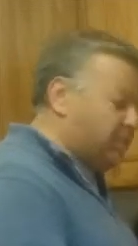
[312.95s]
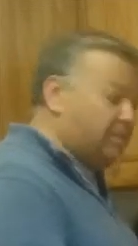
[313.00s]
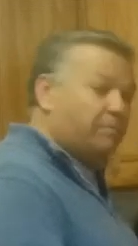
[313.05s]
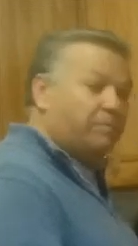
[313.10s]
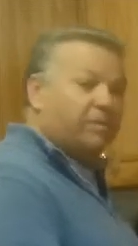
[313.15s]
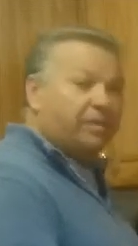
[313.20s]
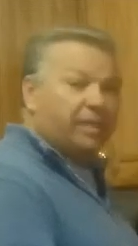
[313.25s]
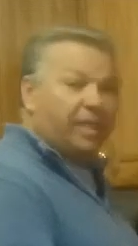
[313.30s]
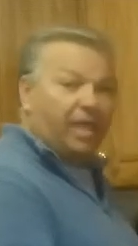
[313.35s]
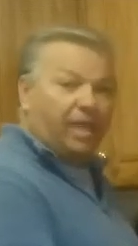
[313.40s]
some
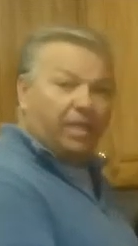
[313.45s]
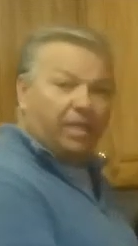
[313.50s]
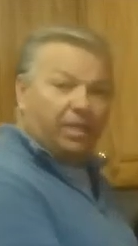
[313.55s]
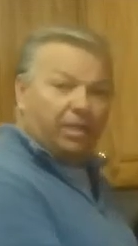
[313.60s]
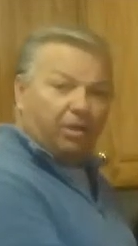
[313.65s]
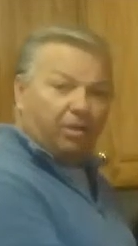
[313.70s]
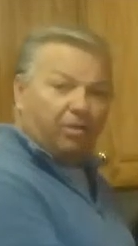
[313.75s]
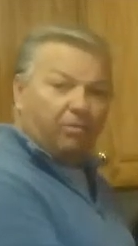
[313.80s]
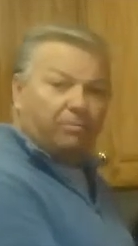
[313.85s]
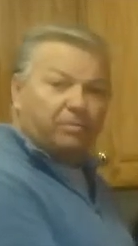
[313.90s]

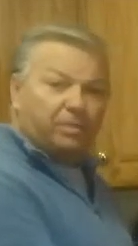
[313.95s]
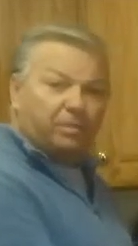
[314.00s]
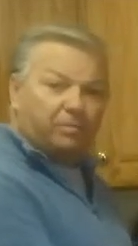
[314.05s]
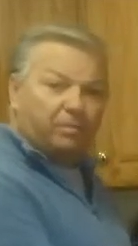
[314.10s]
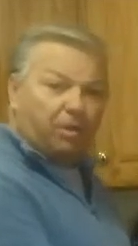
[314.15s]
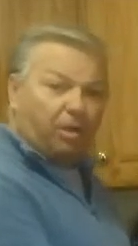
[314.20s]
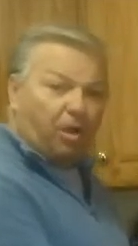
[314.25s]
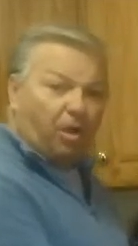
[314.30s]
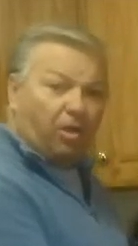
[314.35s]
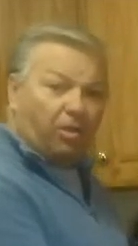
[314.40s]
Italian herbs, some
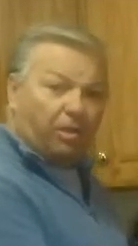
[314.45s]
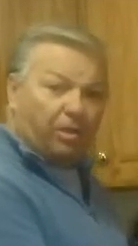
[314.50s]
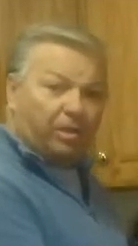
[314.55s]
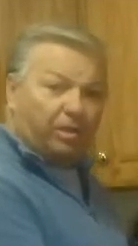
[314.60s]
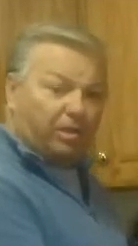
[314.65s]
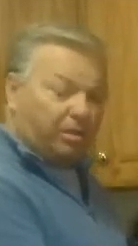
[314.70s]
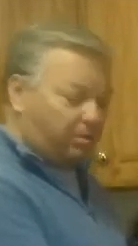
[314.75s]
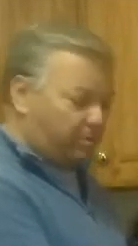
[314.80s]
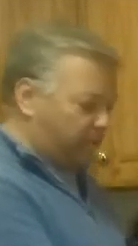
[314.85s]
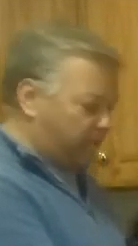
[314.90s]
garlic,
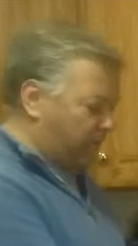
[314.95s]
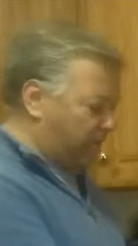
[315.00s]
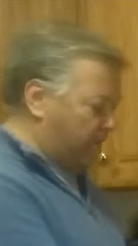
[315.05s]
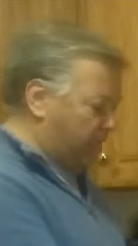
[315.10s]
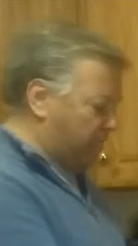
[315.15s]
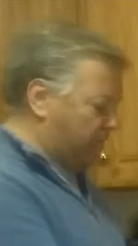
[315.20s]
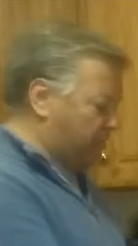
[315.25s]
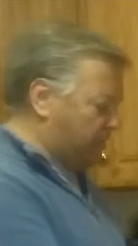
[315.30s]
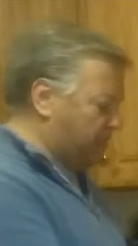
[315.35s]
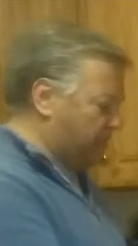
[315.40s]

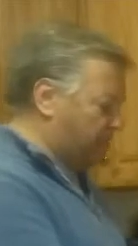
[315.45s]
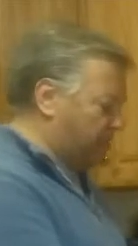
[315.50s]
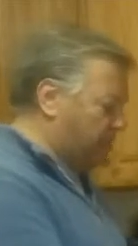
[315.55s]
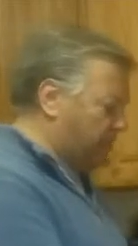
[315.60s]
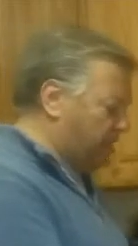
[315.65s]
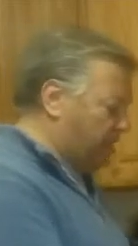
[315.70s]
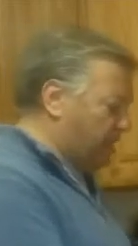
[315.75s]
okay, some